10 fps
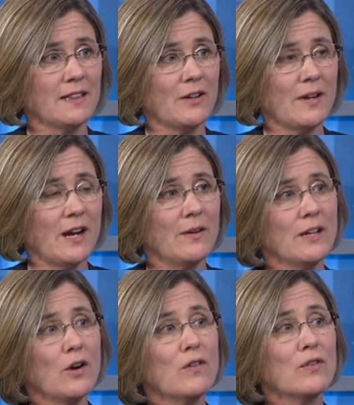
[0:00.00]
Clara
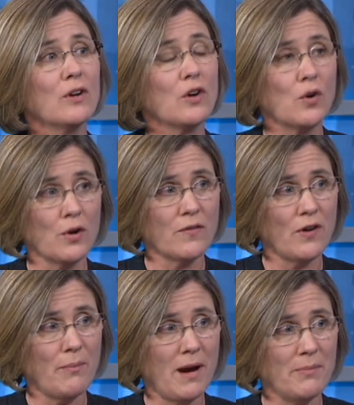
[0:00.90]
County, over a quarter of
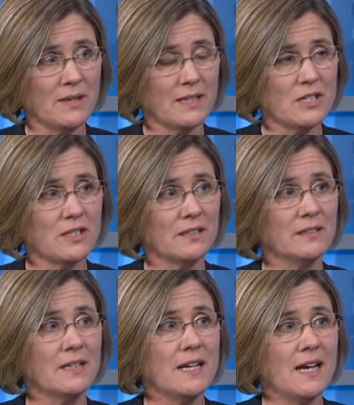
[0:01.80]
our
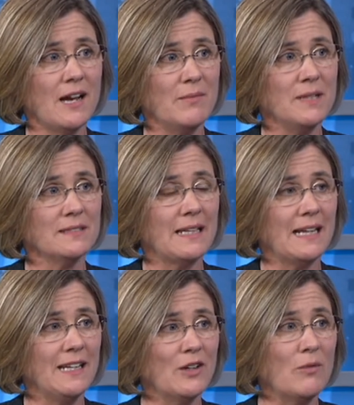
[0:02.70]
population is
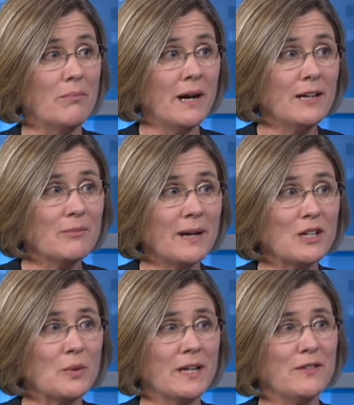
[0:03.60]
Latino, but by
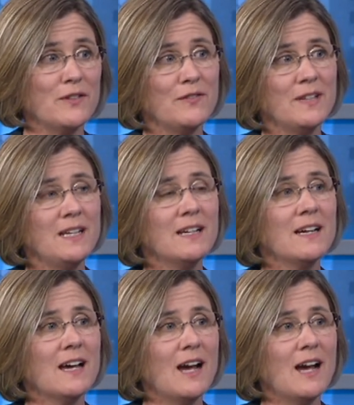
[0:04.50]
2050,